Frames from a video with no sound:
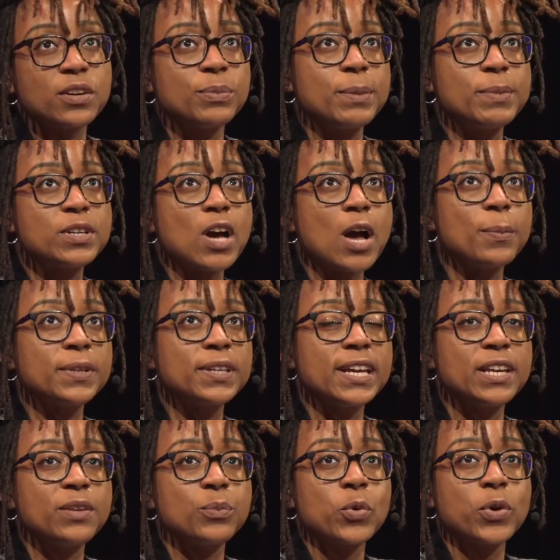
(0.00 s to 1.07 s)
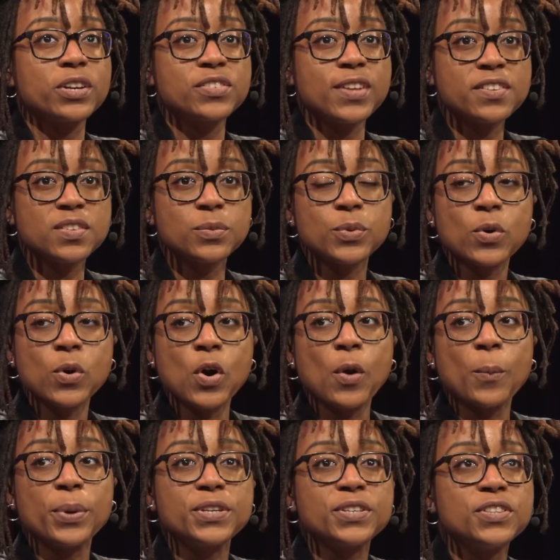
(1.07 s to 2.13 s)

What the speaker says: maybe complicated more accessible, but